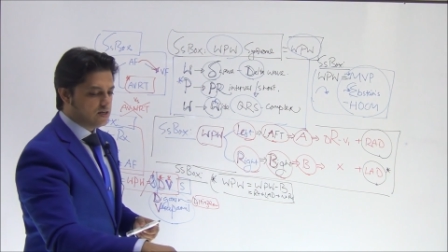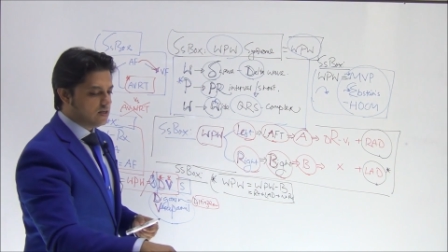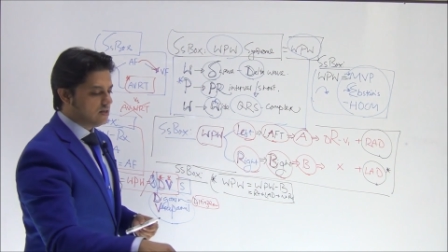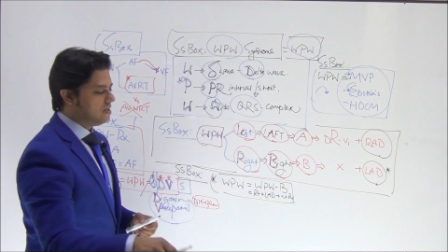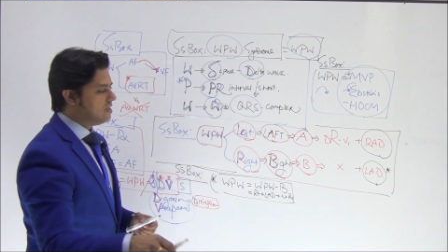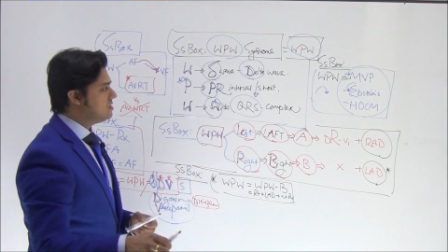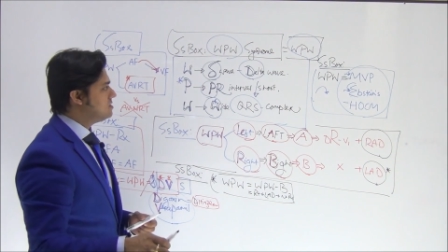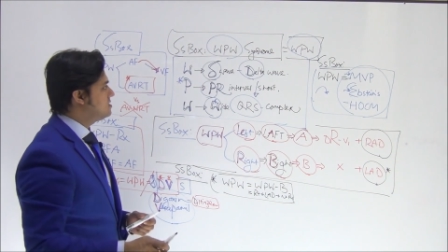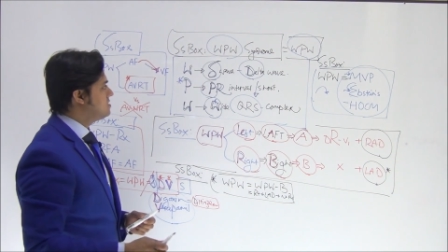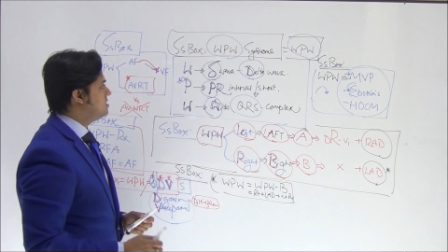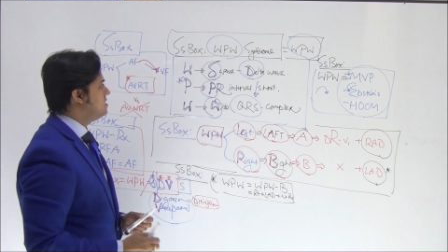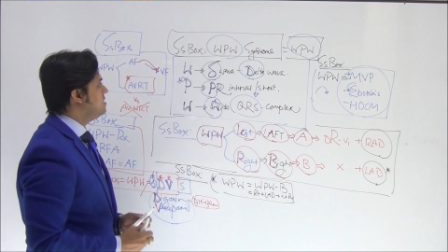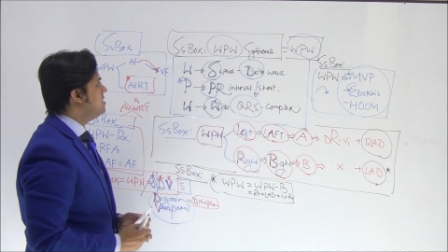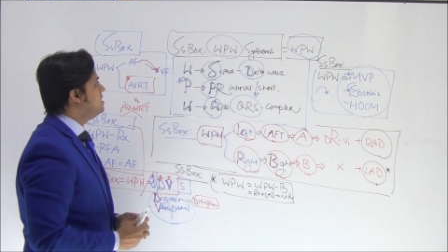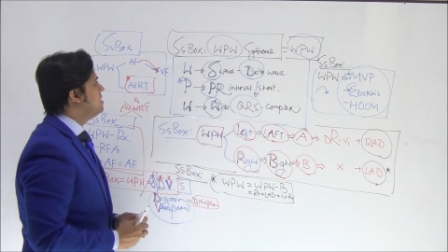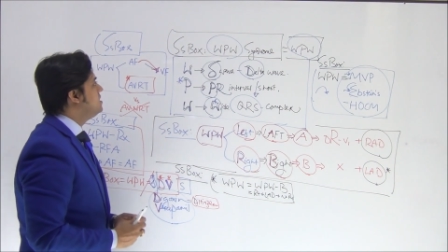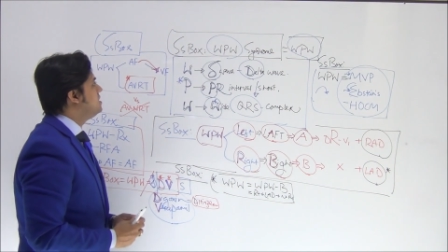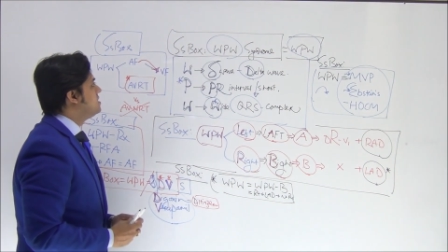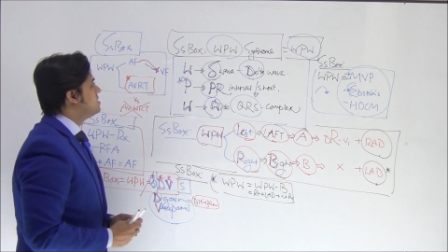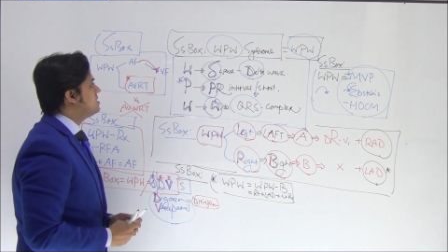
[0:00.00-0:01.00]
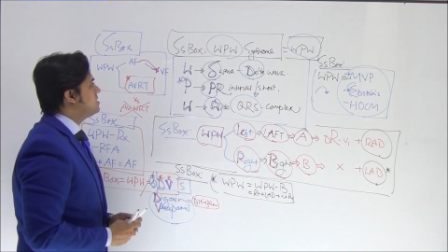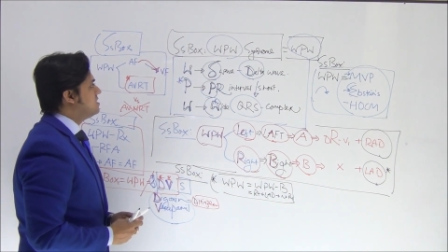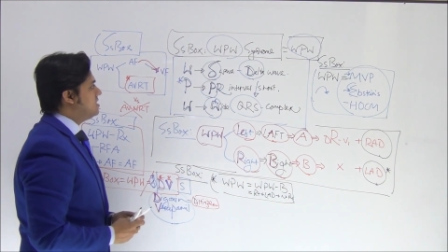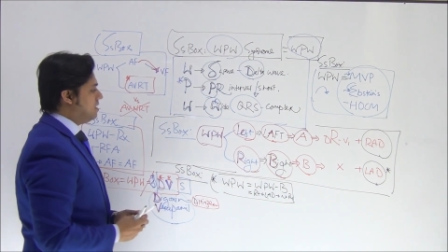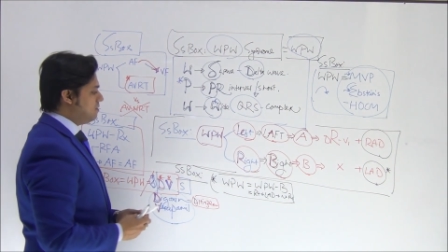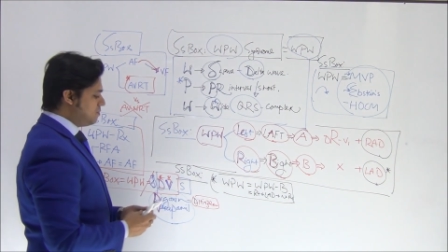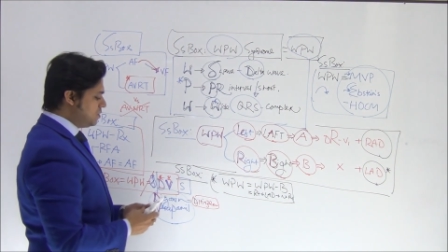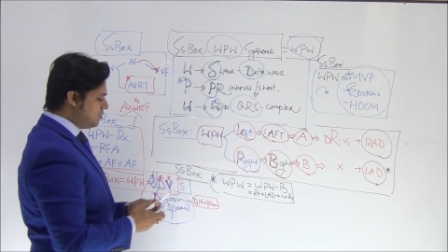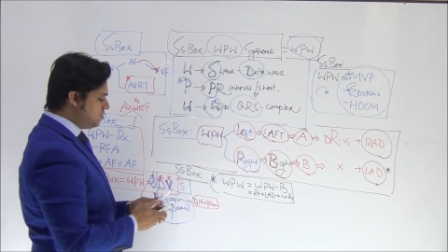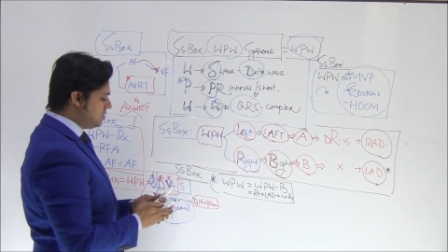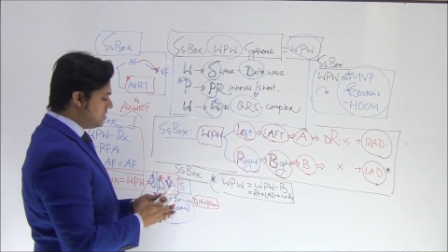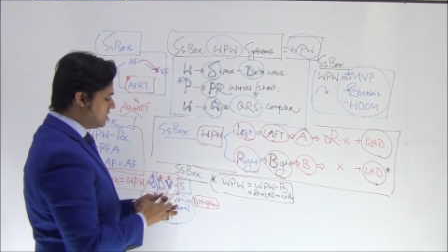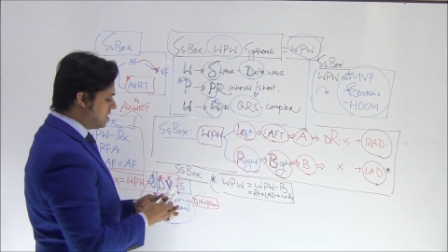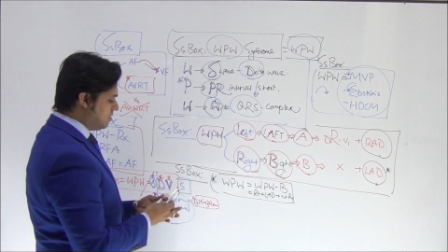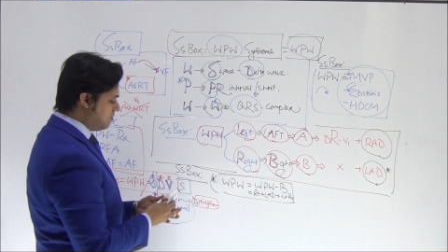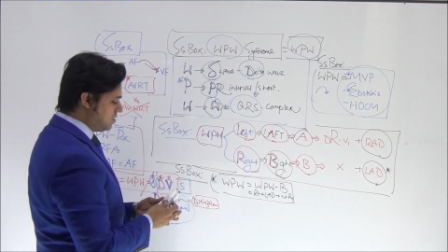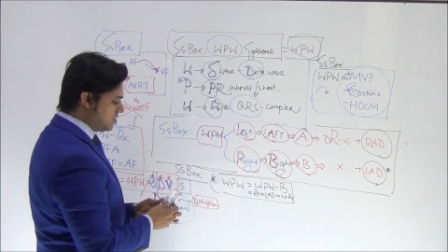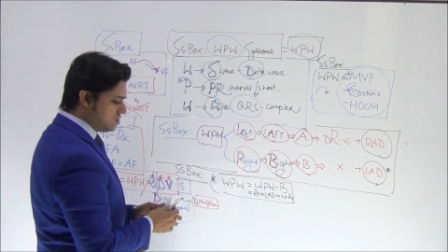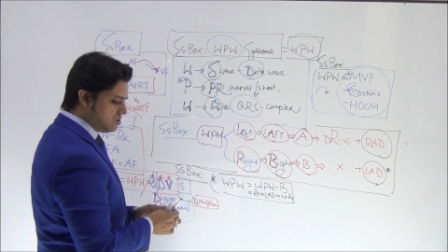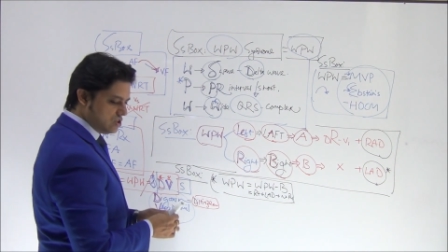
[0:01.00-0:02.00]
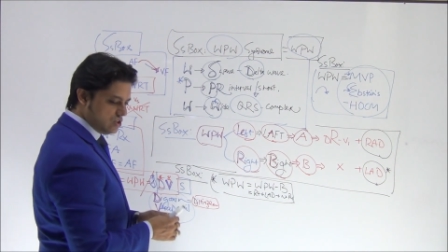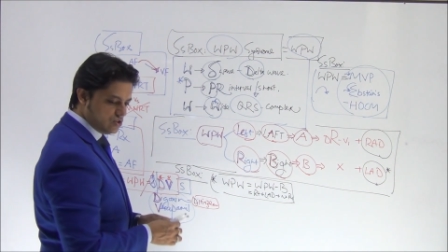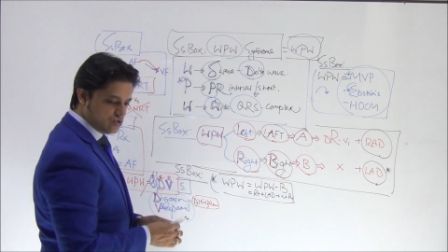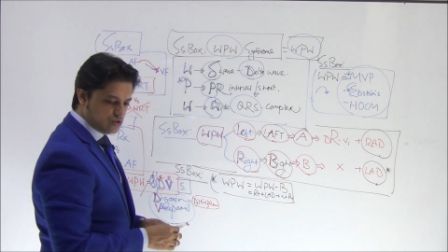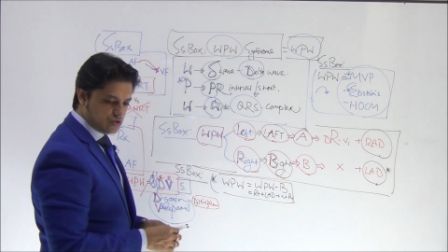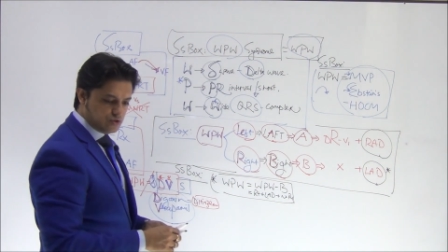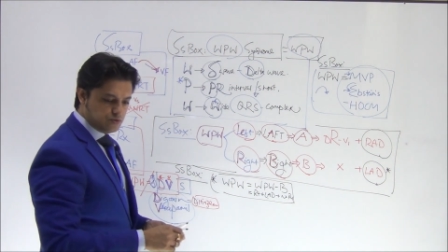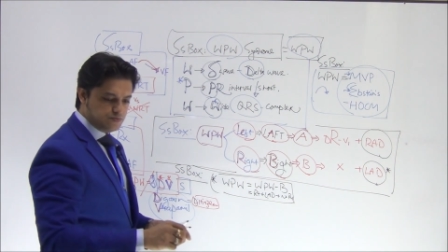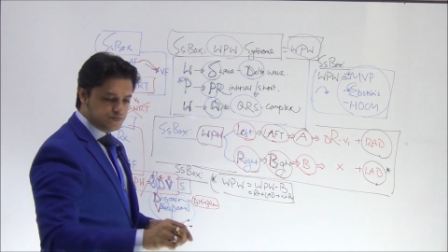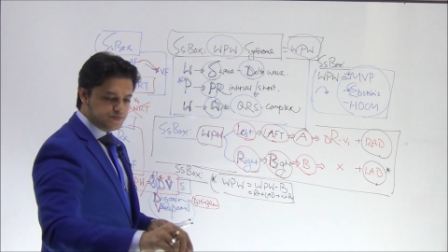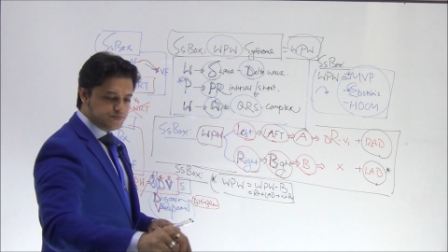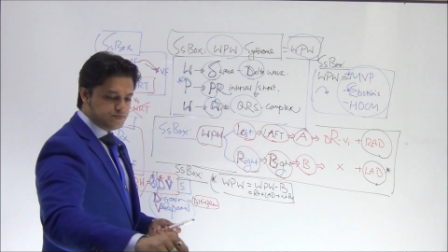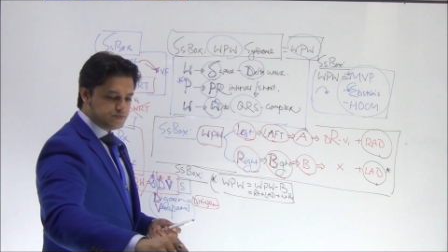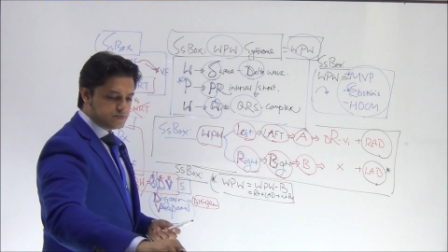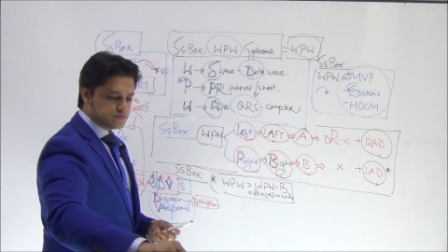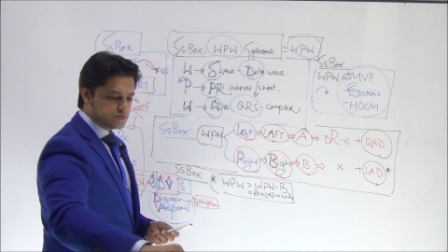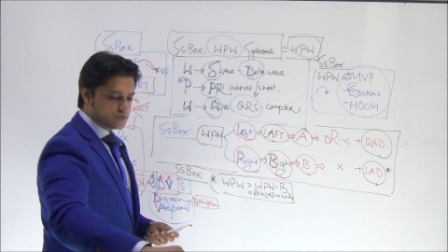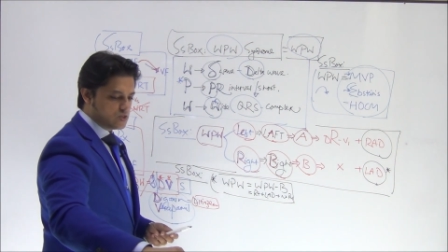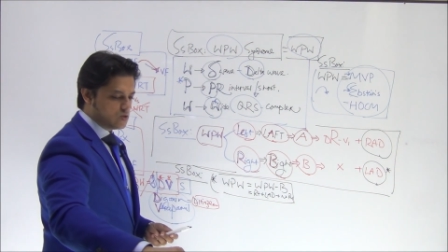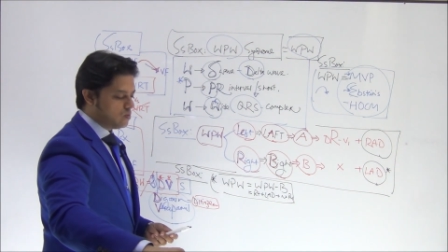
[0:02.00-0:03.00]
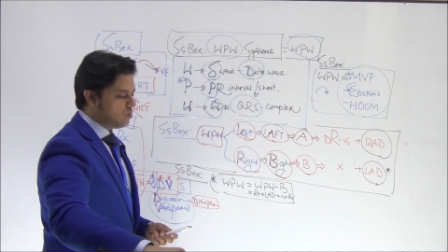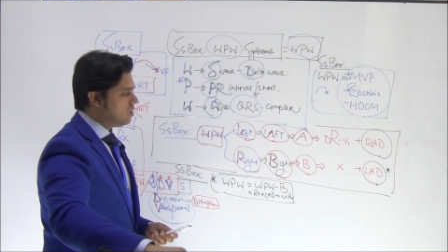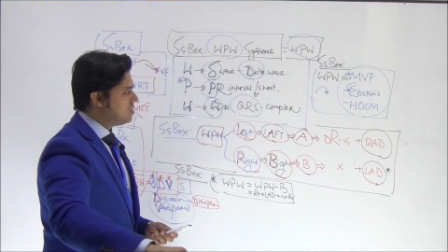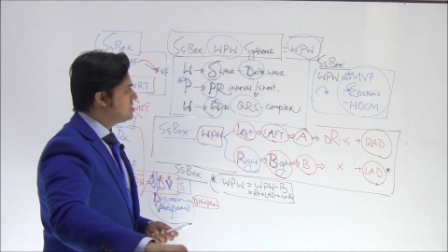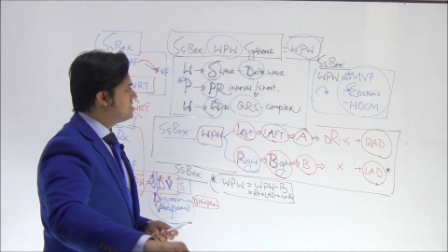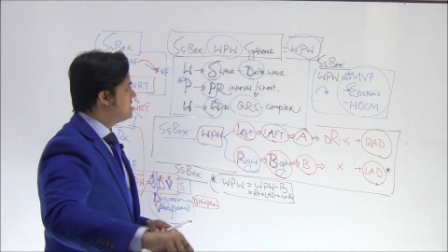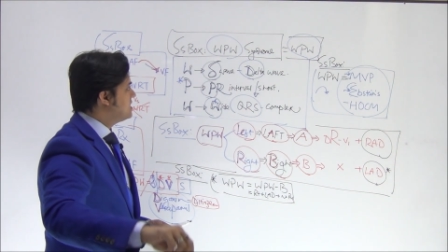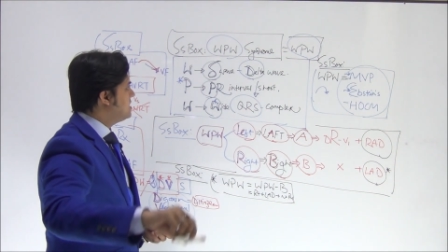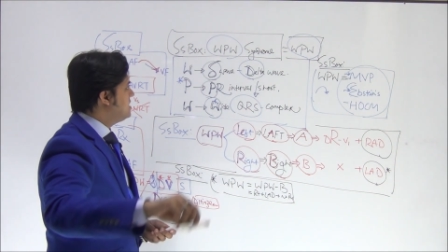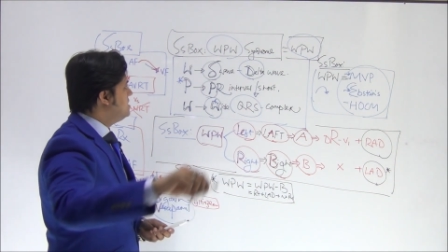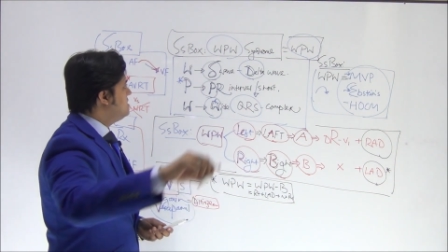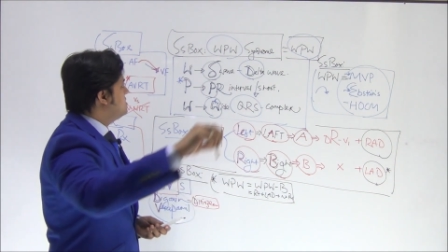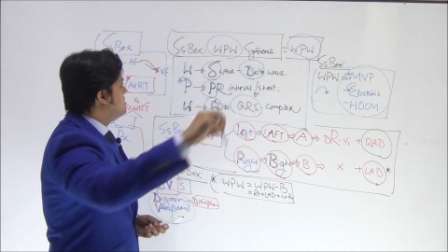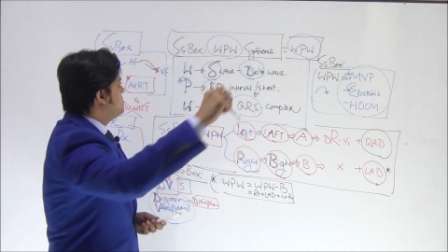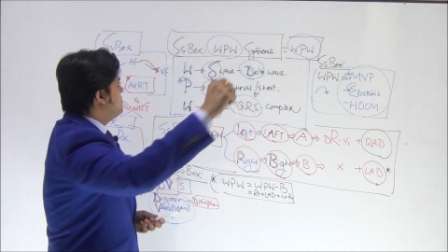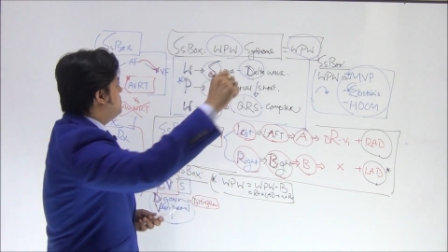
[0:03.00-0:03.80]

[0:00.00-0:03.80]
let's see the WPW syndrome. Once again, the